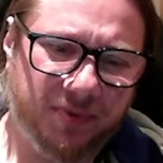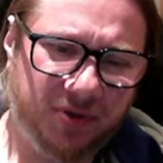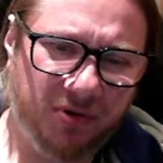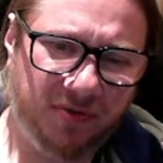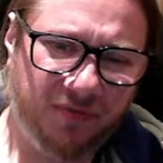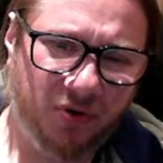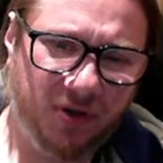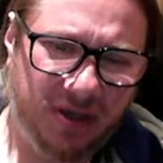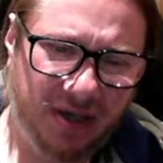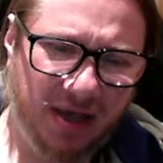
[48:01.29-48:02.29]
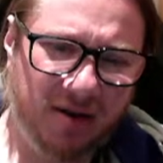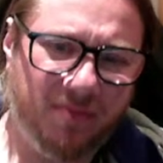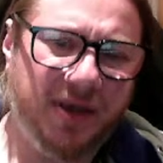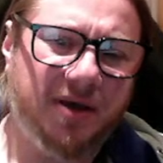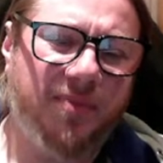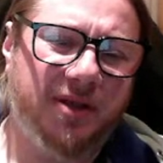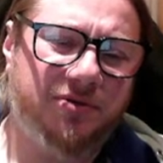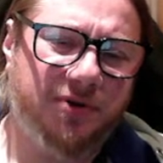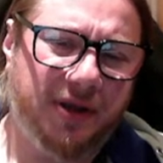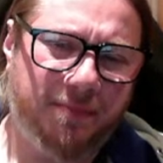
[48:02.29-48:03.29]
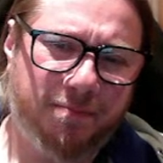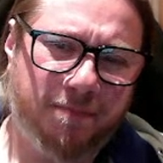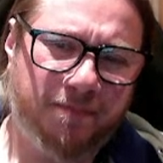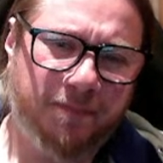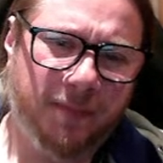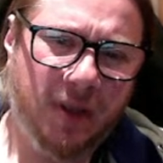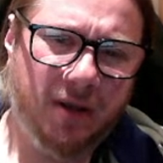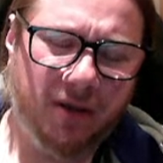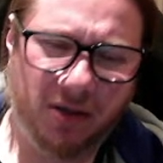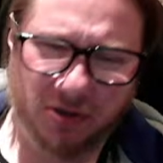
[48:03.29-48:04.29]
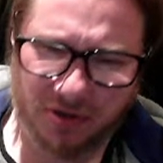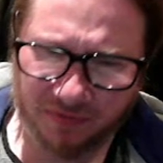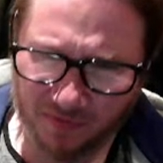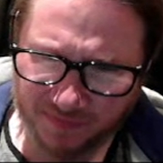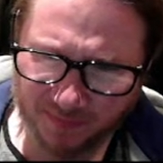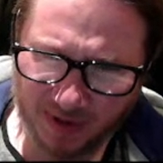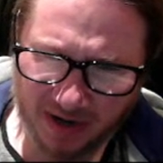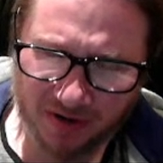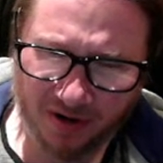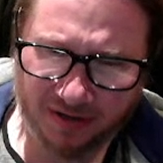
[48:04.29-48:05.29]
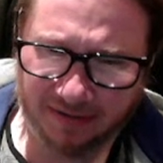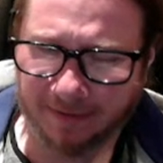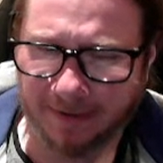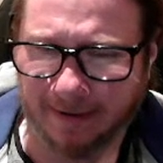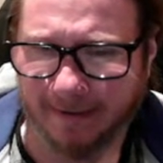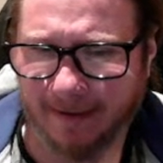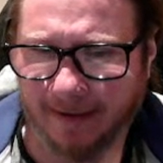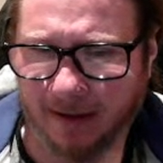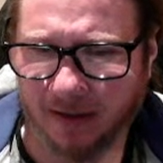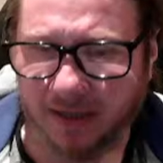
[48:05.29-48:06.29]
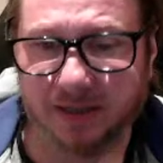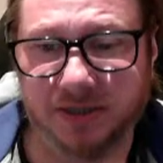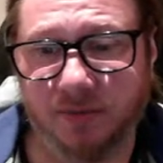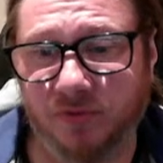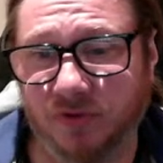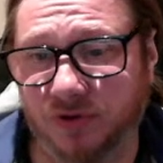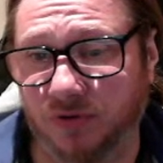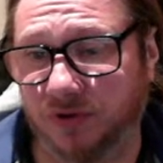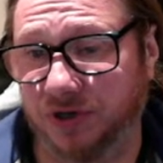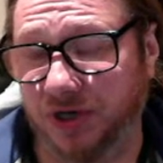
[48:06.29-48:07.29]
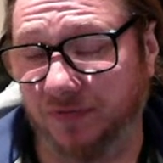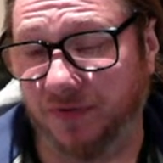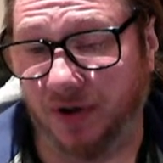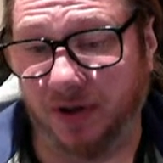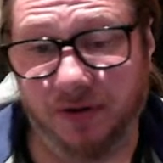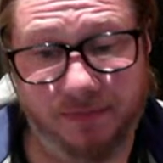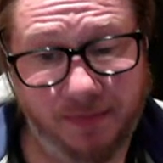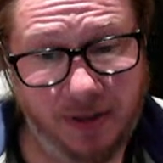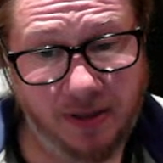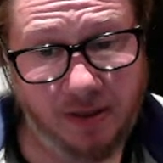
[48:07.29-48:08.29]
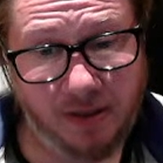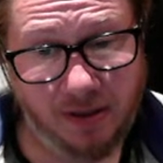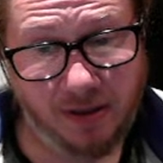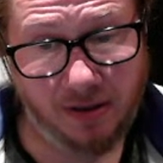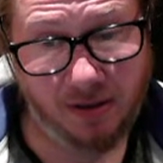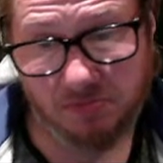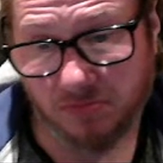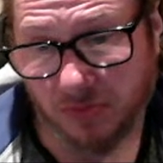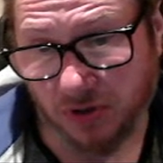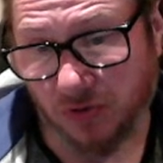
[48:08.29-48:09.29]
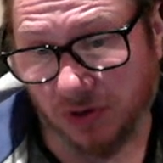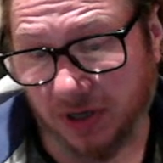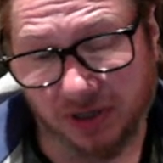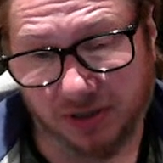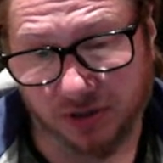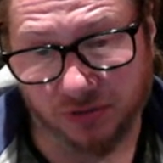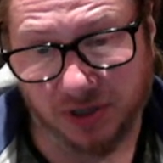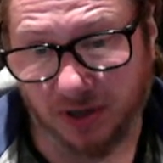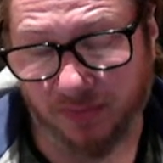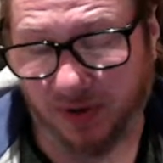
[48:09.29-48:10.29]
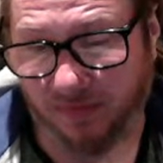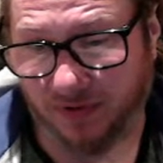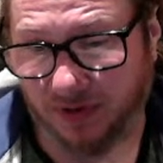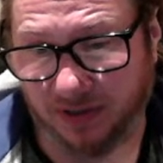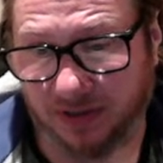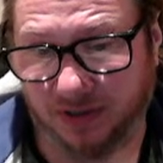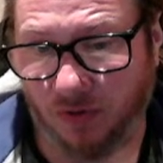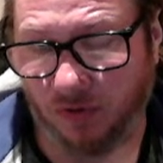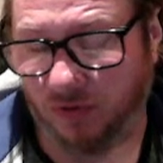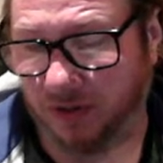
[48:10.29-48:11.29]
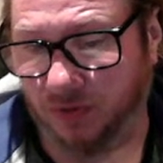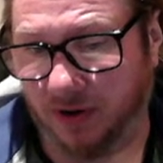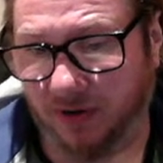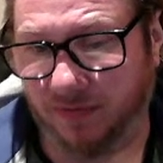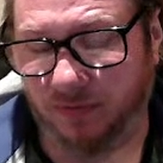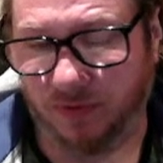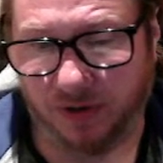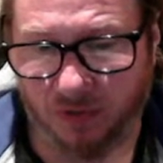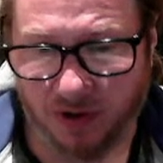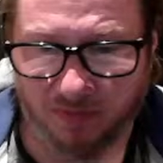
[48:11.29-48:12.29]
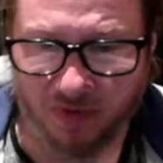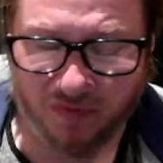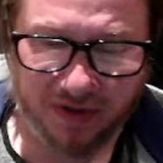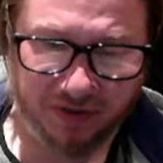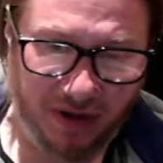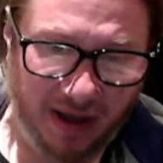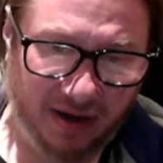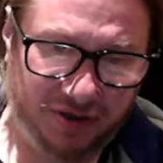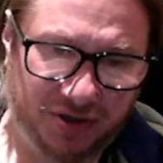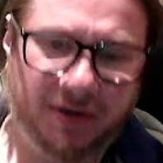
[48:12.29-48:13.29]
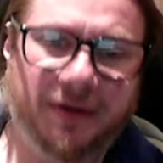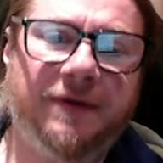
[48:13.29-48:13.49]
So if you can make a battery, get rid of the black knight, get some rooks on the g file. You will need two tempi for this, always, whatever rook you want to move into action.